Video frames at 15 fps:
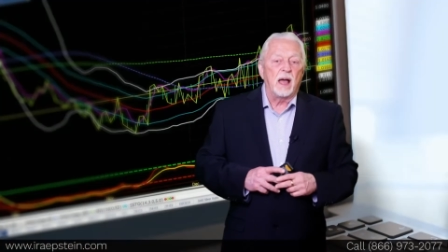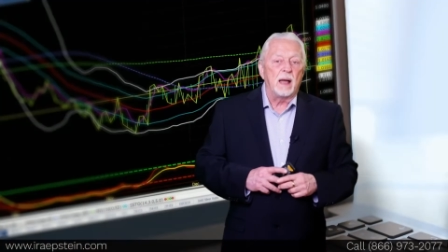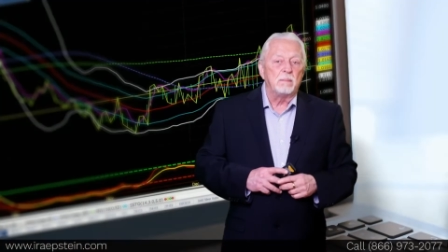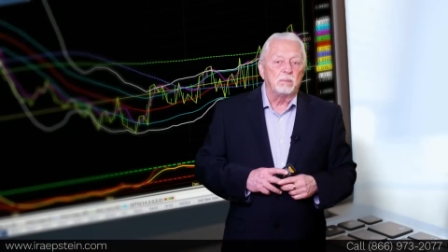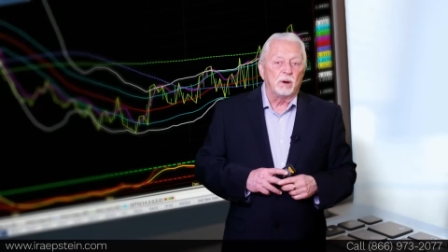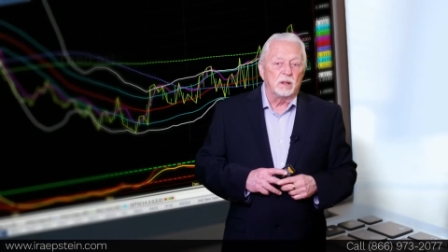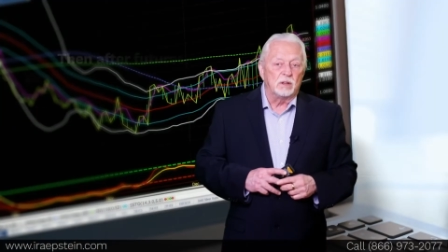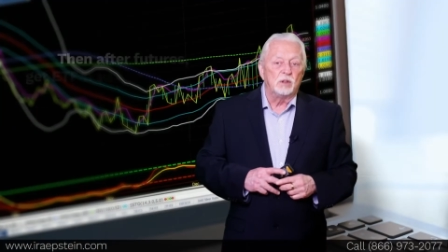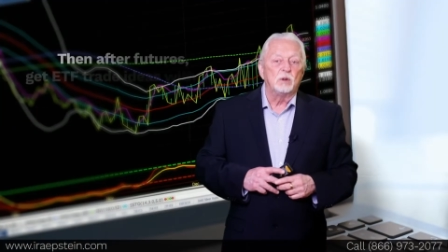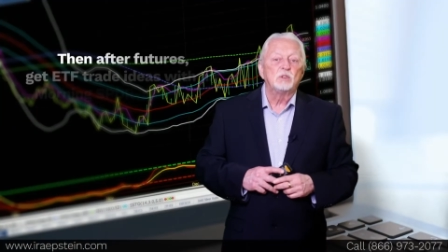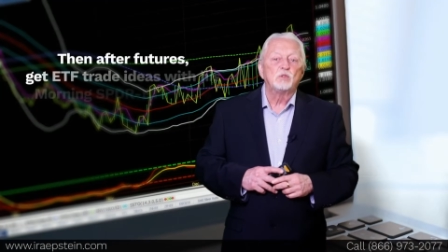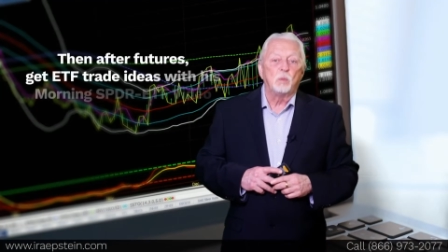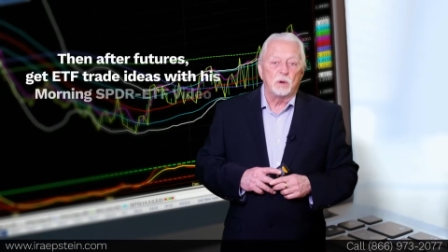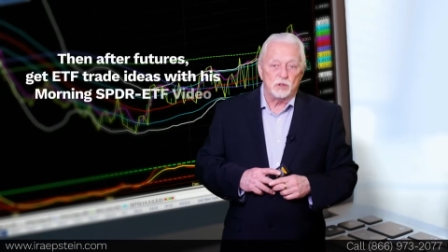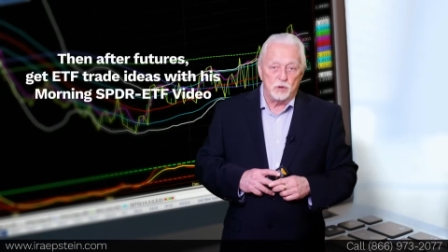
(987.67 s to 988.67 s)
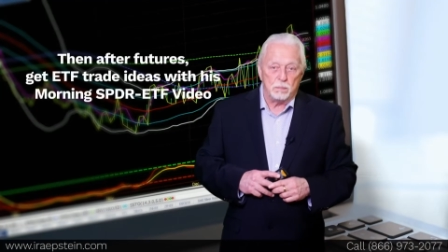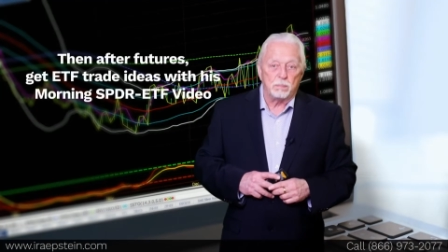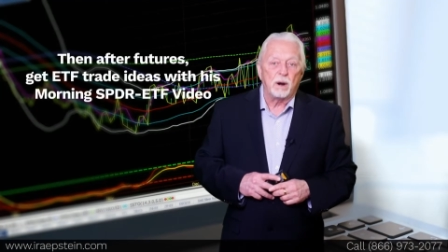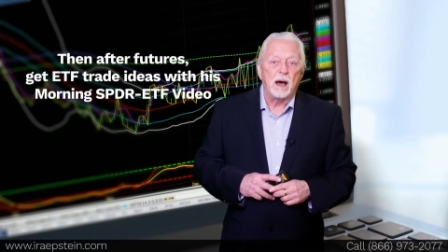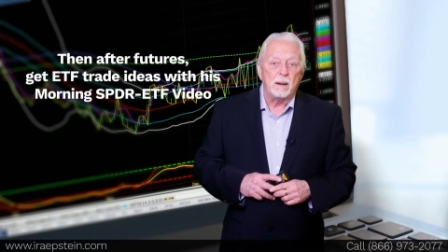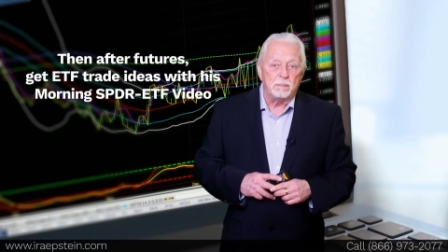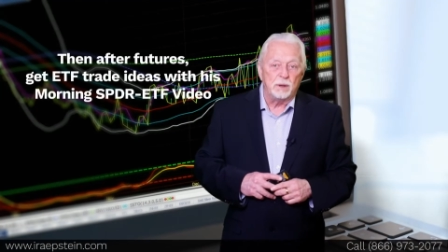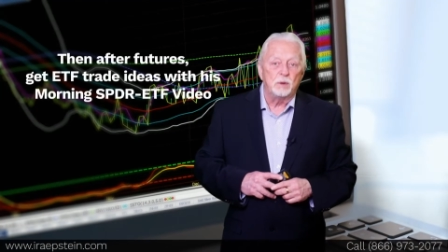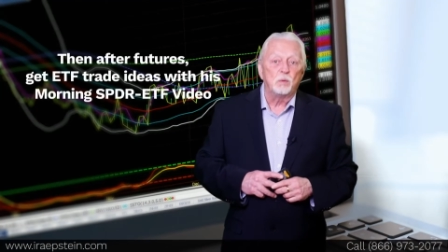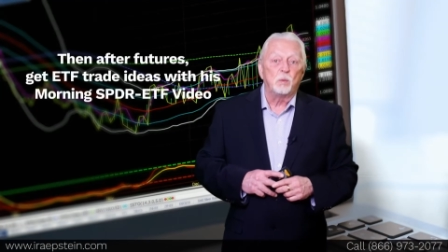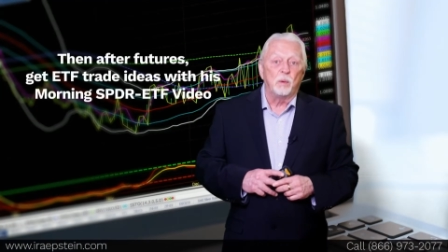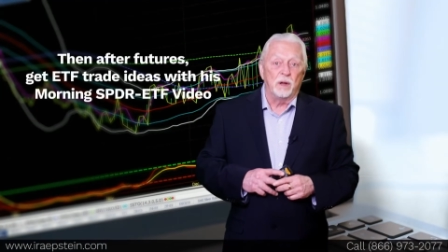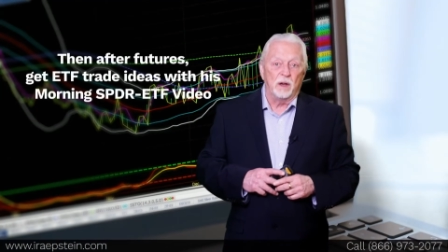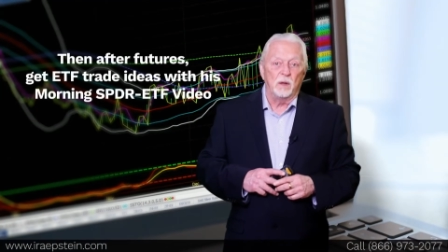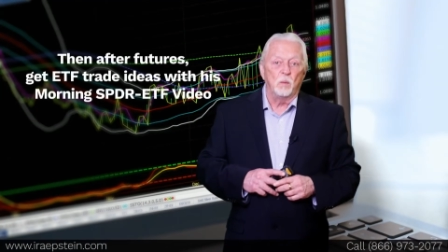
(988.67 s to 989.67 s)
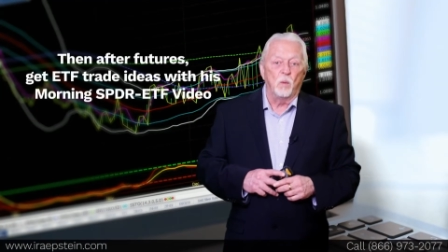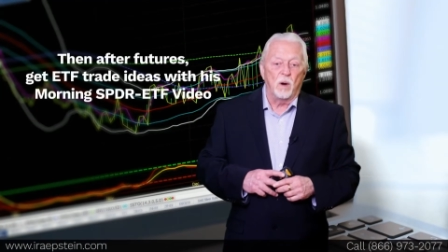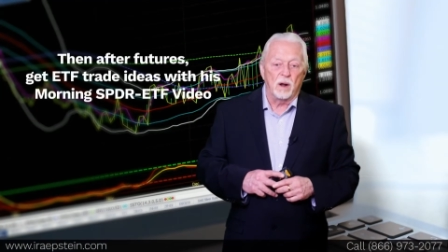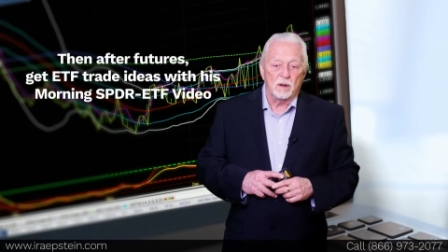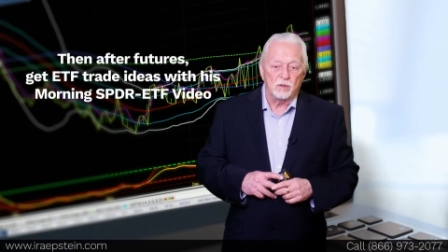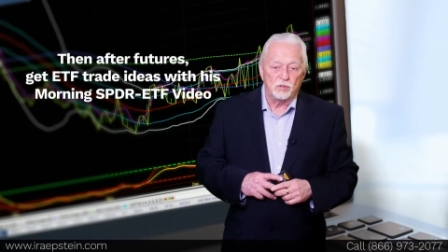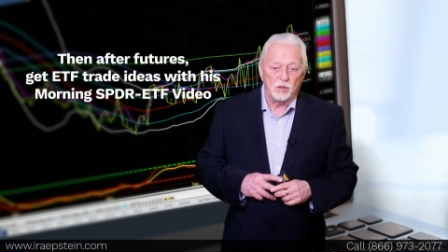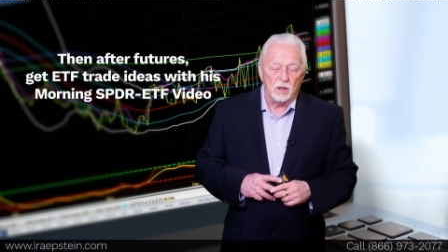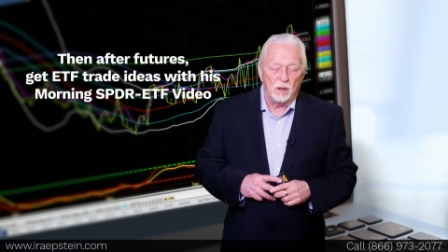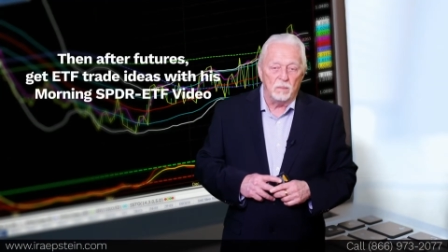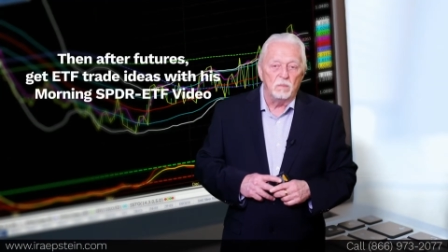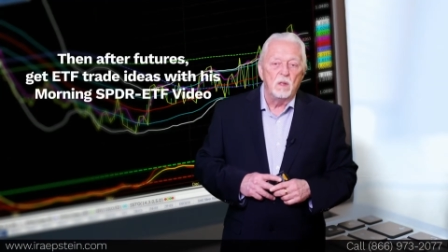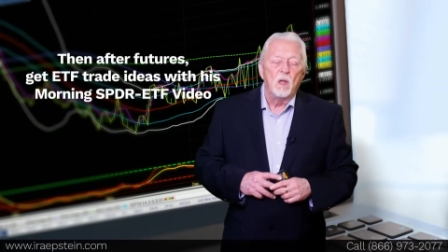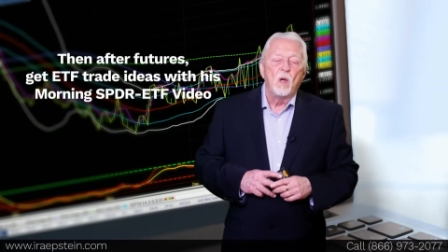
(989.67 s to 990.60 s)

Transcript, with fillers: I bring to you is what you probably really want to see.